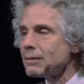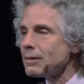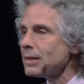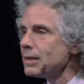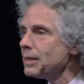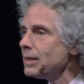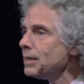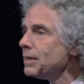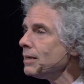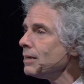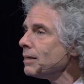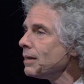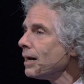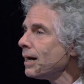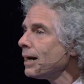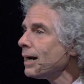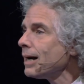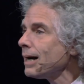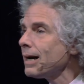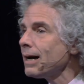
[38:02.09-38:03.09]

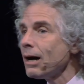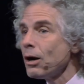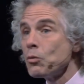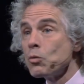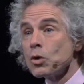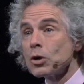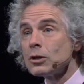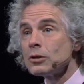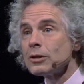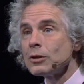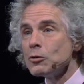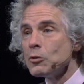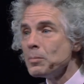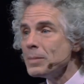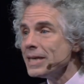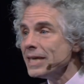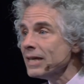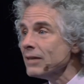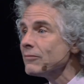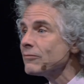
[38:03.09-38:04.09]
a world that will
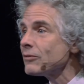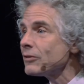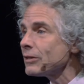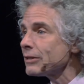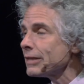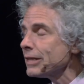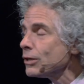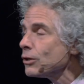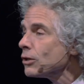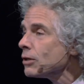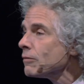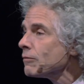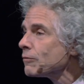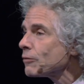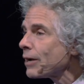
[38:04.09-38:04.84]
be infinitely good